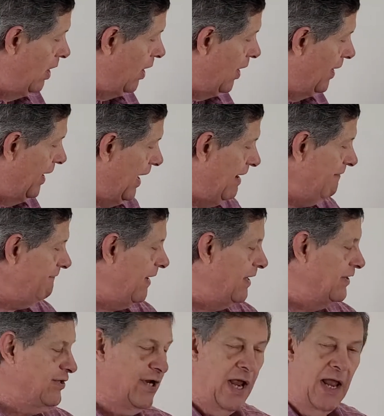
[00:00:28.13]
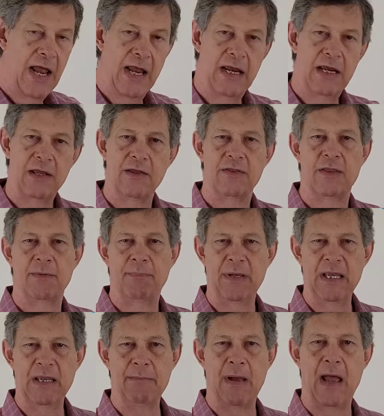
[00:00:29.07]
On FHA, the
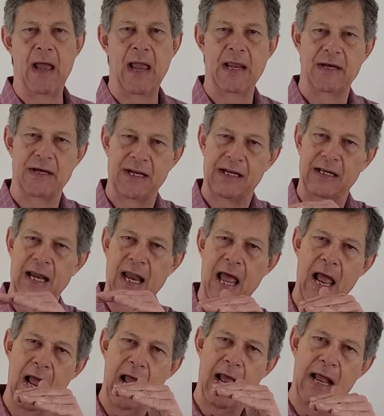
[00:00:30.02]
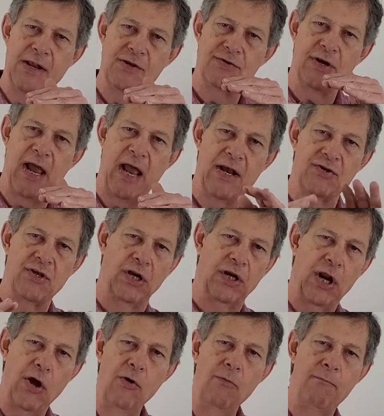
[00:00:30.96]
PMI declines as the
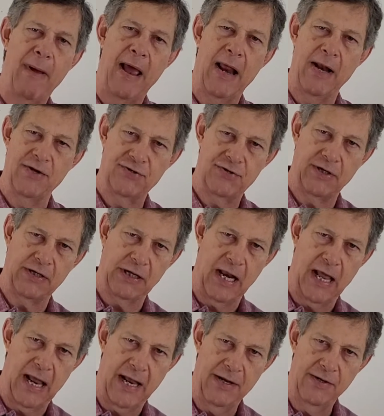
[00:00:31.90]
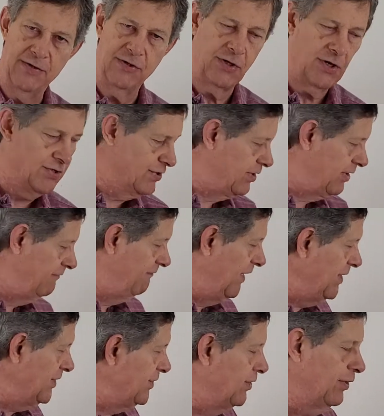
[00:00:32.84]
loan balance declines because
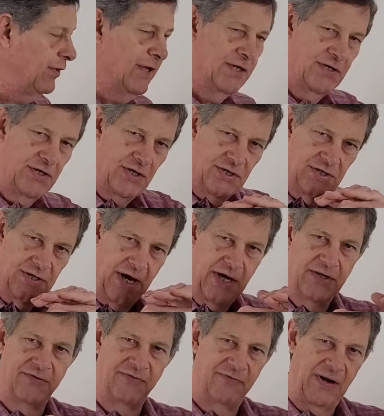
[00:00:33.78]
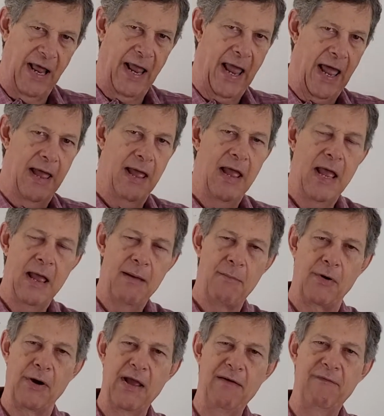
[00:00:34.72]
conventional it just stays flat.
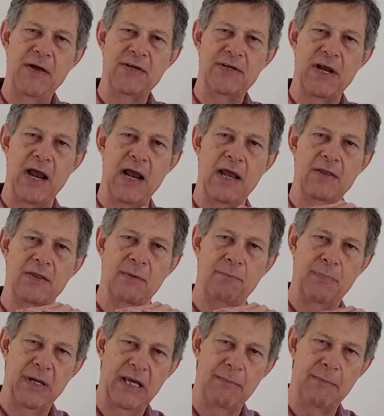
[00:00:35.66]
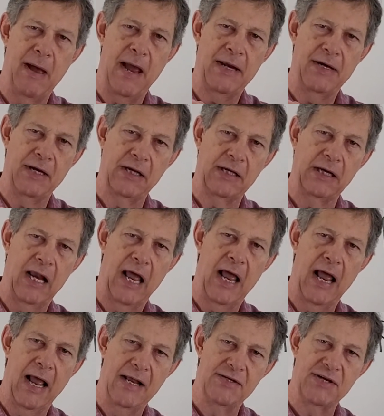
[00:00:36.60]
But on FHA, the PMI
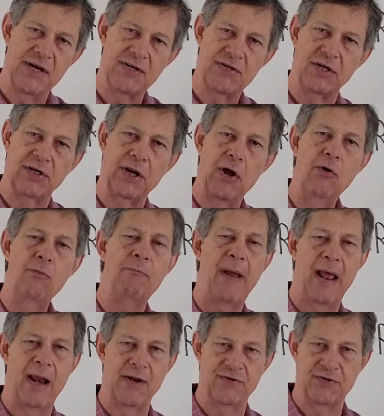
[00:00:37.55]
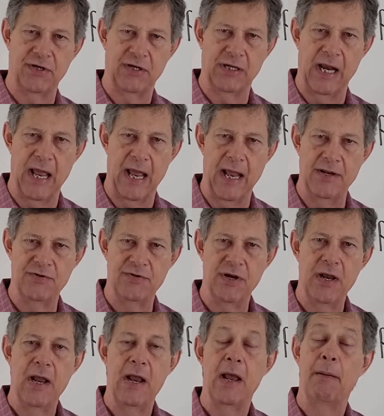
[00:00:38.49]
declines as the loan balance declines,